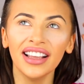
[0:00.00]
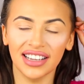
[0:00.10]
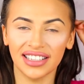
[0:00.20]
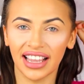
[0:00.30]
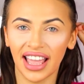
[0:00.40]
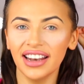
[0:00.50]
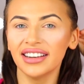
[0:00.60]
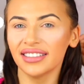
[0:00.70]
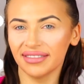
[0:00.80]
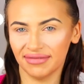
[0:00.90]
Should I say it
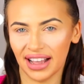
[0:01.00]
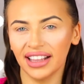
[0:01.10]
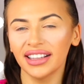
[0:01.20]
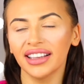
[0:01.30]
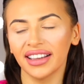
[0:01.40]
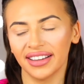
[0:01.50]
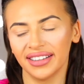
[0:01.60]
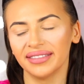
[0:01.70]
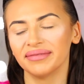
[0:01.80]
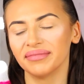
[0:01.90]
again?
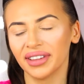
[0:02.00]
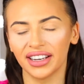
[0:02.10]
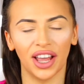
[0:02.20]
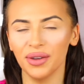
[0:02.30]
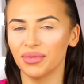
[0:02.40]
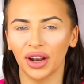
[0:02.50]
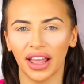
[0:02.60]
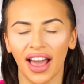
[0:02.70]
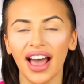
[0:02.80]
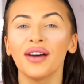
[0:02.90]
Welcome. No, not
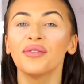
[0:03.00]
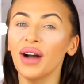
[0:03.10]
like that.